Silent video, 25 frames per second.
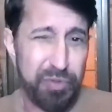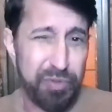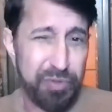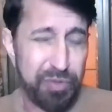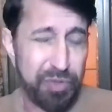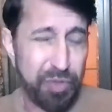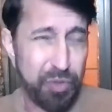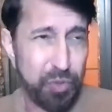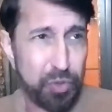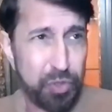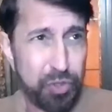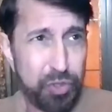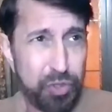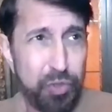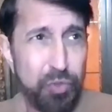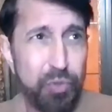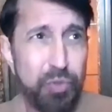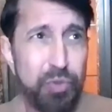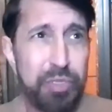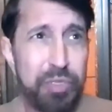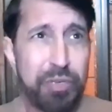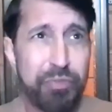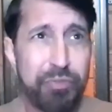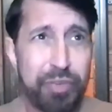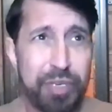those two
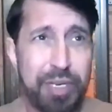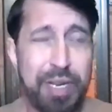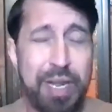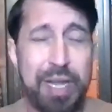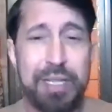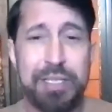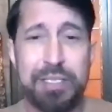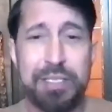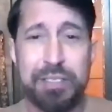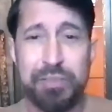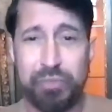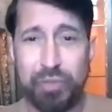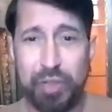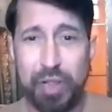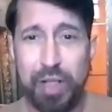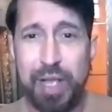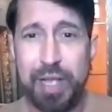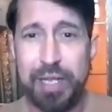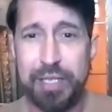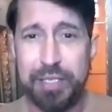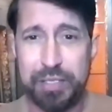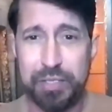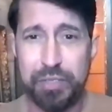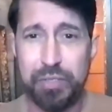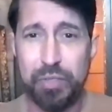different kinds of
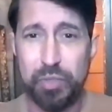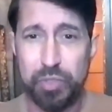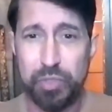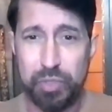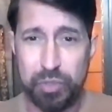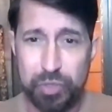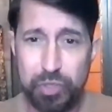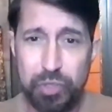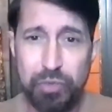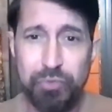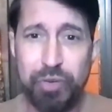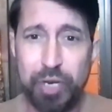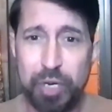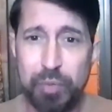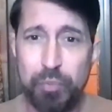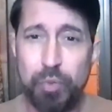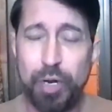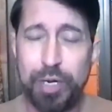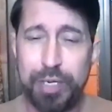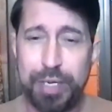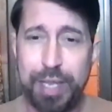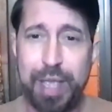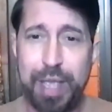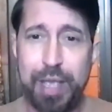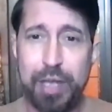clients, those are two very
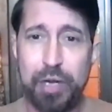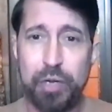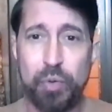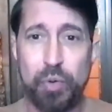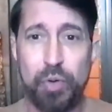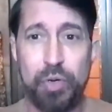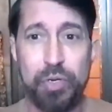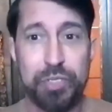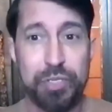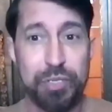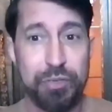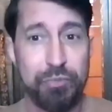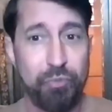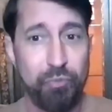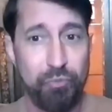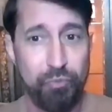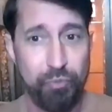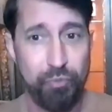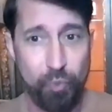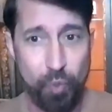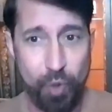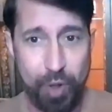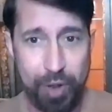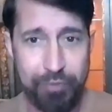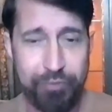broad categories of
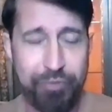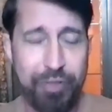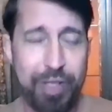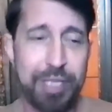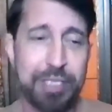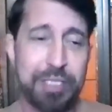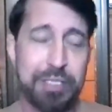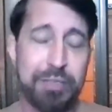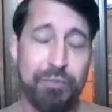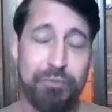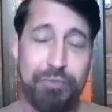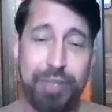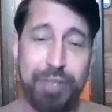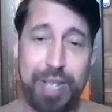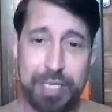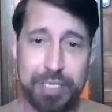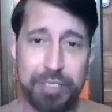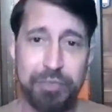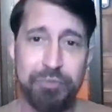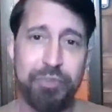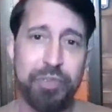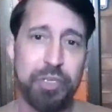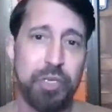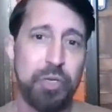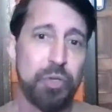want facts, facts
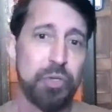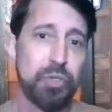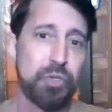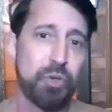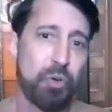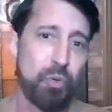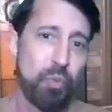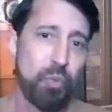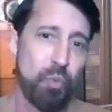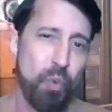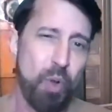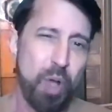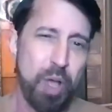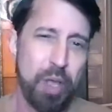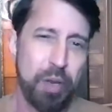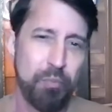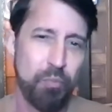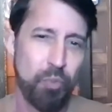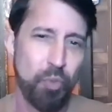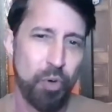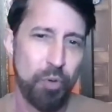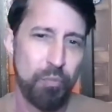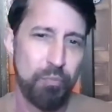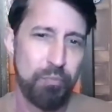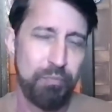and figures or want
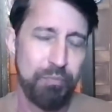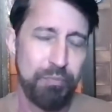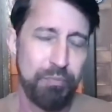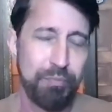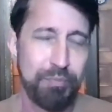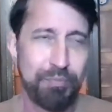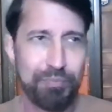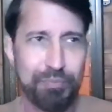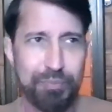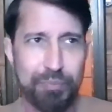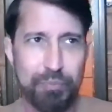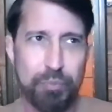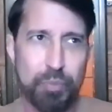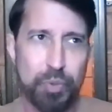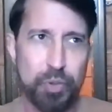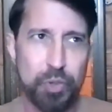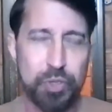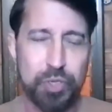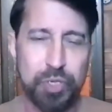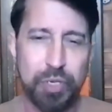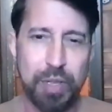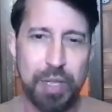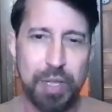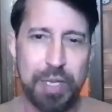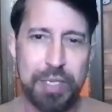more
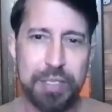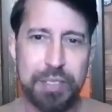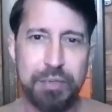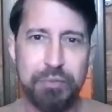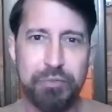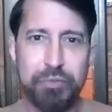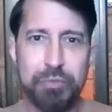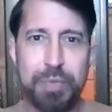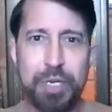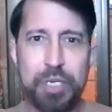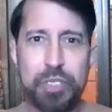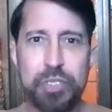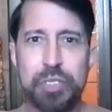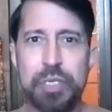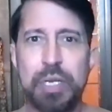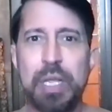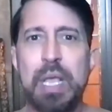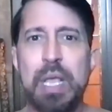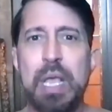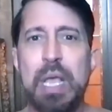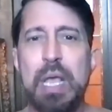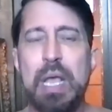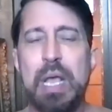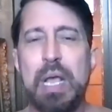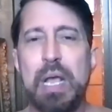personalized information,
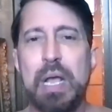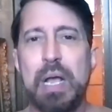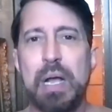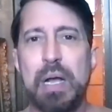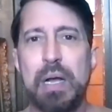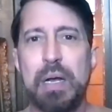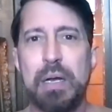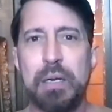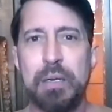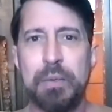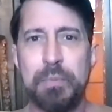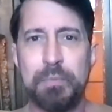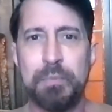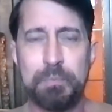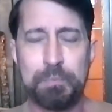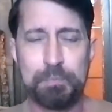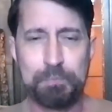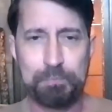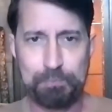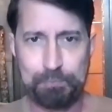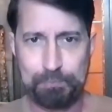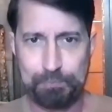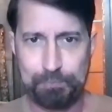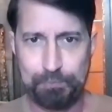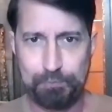um,
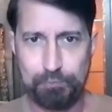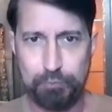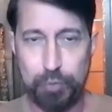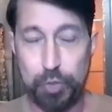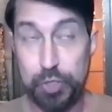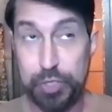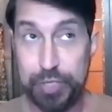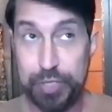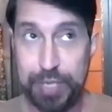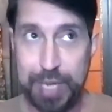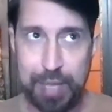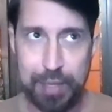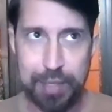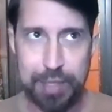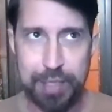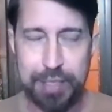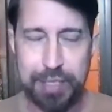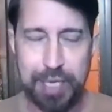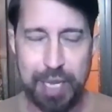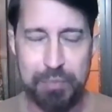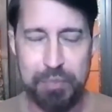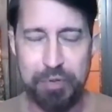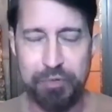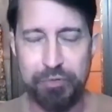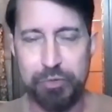personality
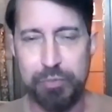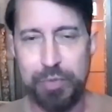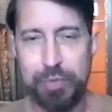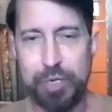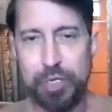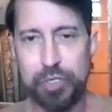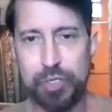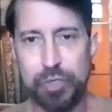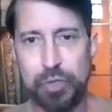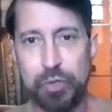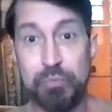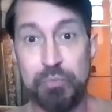type information or